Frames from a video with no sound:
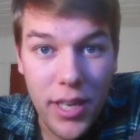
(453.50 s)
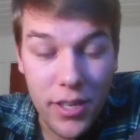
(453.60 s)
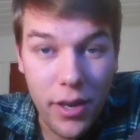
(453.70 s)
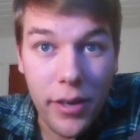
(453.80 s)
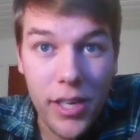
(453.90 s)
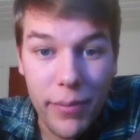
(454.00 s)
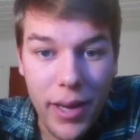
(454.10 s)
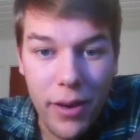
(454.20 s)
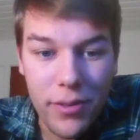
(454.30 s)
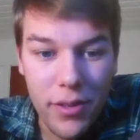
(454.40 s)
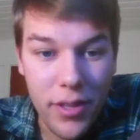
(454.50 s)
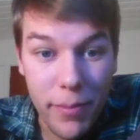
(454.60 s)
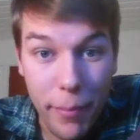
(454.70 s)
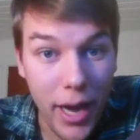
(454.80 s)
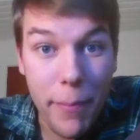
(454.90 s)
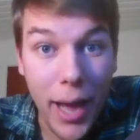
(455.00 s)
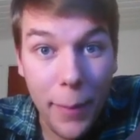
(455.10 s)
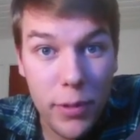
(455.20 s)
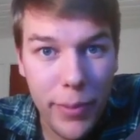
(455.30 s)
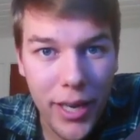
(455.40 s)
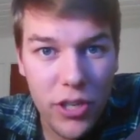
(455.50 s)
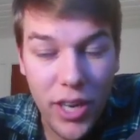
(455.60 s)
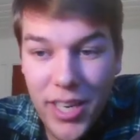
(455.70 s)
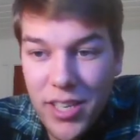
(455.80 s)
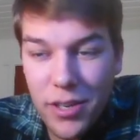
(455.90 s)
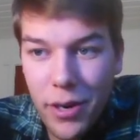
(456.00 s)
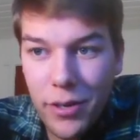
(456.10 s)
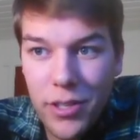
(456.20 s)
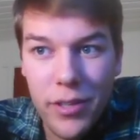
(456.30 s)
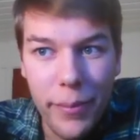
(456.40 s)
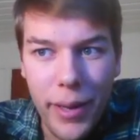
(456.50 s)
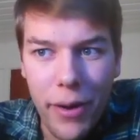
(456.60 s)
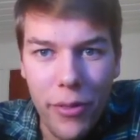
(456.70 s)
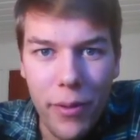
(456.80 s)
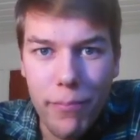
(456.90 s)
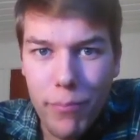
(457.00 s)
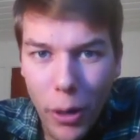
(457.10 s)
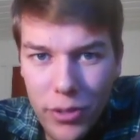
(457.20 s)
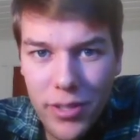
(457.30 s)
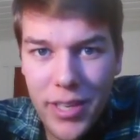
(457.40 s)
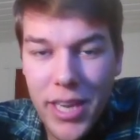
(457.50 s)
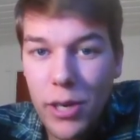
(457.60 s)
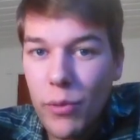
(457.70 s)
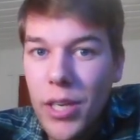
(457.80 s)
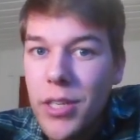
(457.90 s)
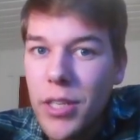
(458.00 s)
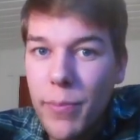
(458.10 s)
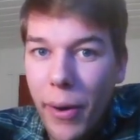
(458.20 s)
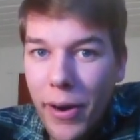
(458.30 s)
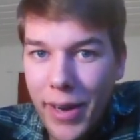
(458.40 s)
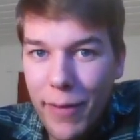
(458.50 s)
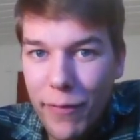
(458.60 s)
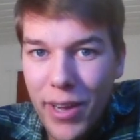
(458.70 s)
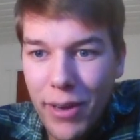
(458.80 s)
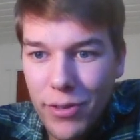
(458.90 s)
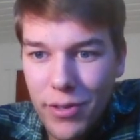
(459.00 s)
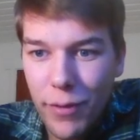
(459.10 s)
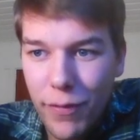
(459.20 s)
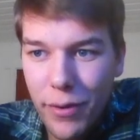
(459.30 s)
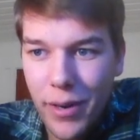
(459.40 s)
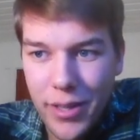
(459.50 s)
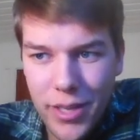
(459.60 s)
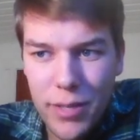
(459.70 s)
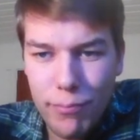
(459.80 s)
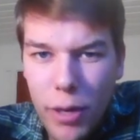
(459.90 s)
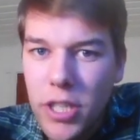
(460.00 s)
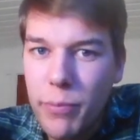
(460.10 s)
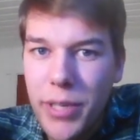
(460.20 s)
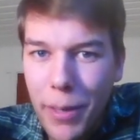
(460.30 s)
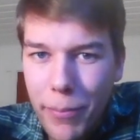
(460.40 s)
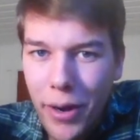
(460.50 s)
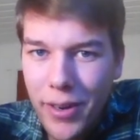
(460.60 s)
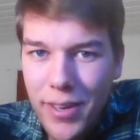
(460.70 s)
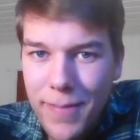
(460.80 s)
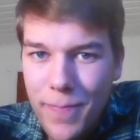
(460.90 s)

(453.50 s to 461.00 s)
and talking about the My Maps page, I need to talk to you about the most egregious bug I've found so far, and this must be a bug.